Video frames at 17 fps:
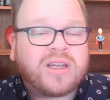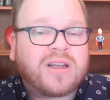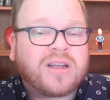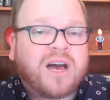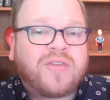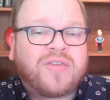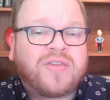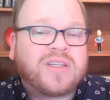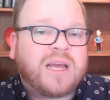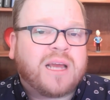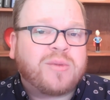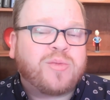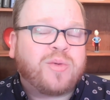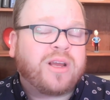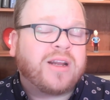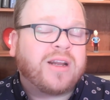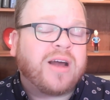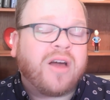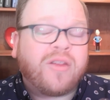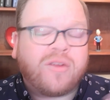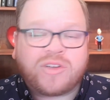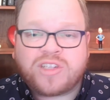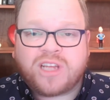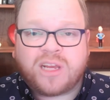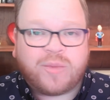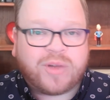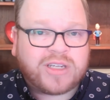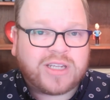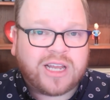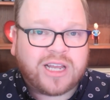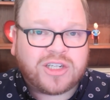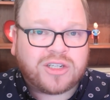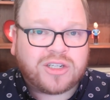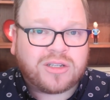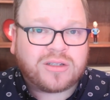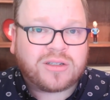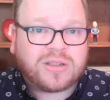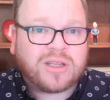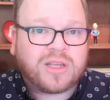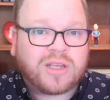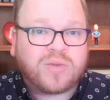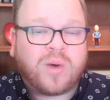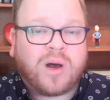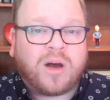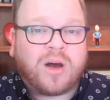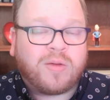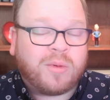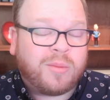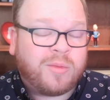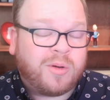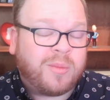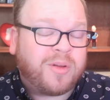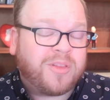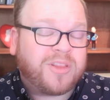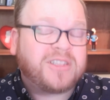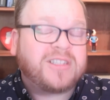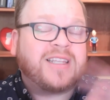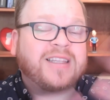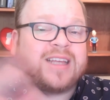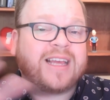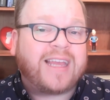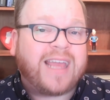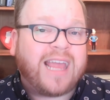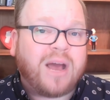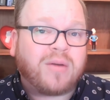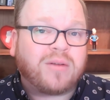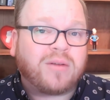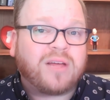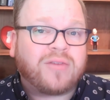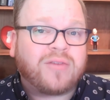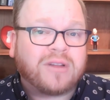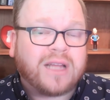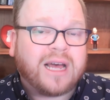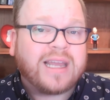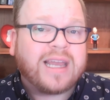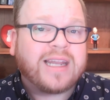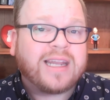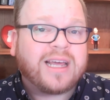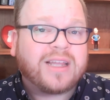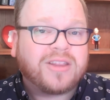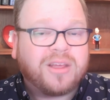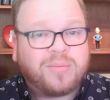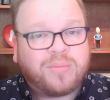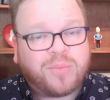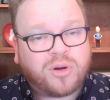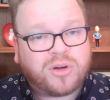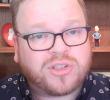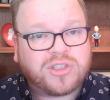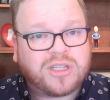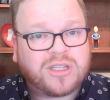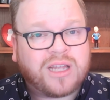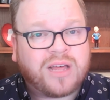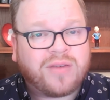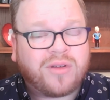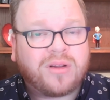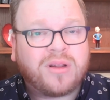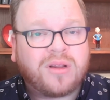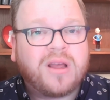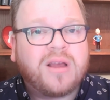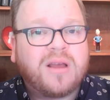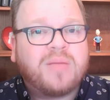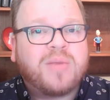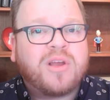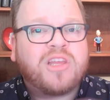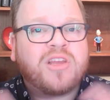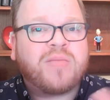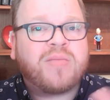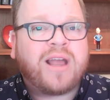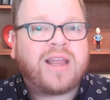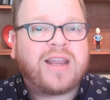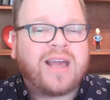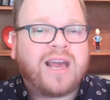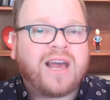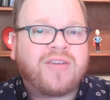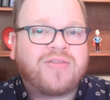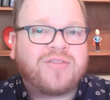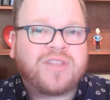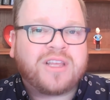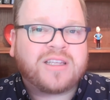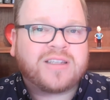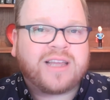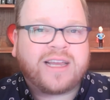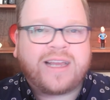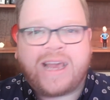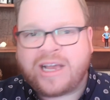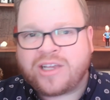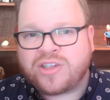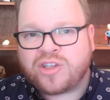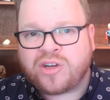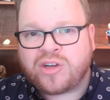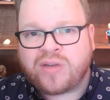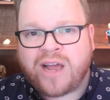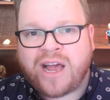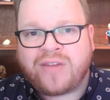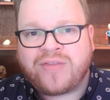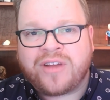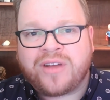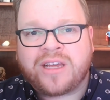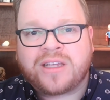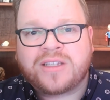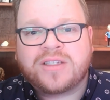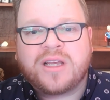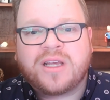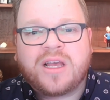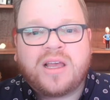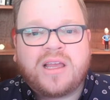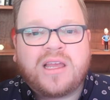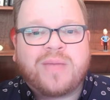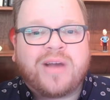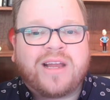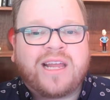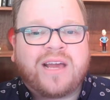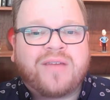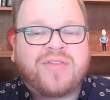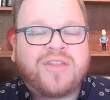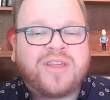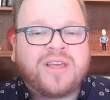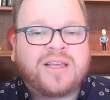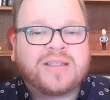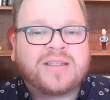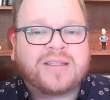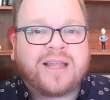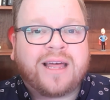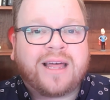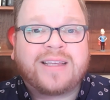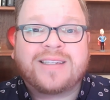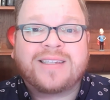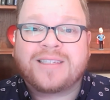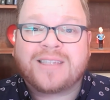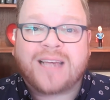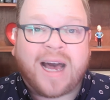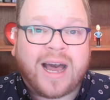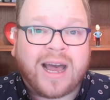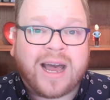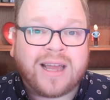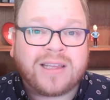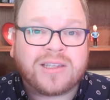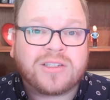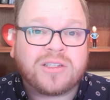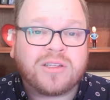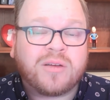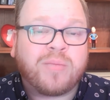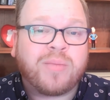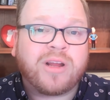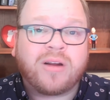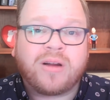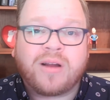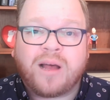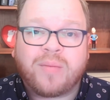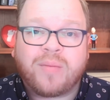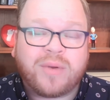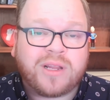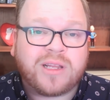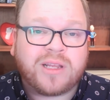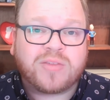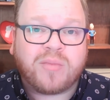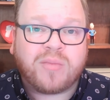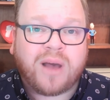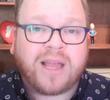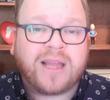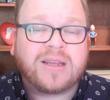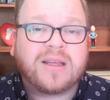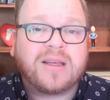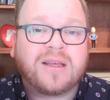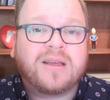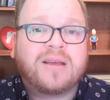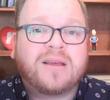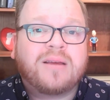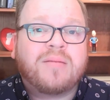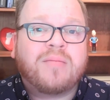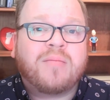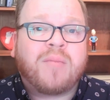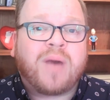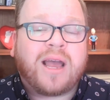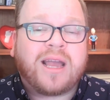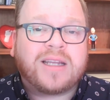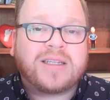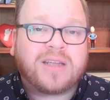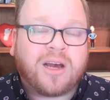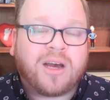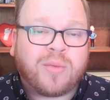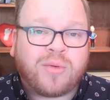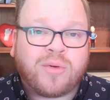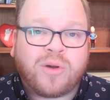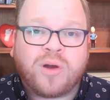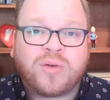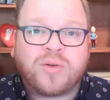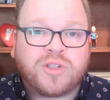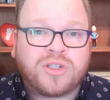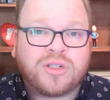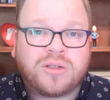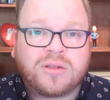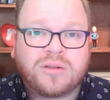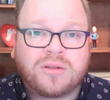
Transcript: oftentimes bring in other segmentations as well. Remember, this is at the account level, not yet at the person level, but you might have things like exographics. You might have things like size. Bigger companies might approach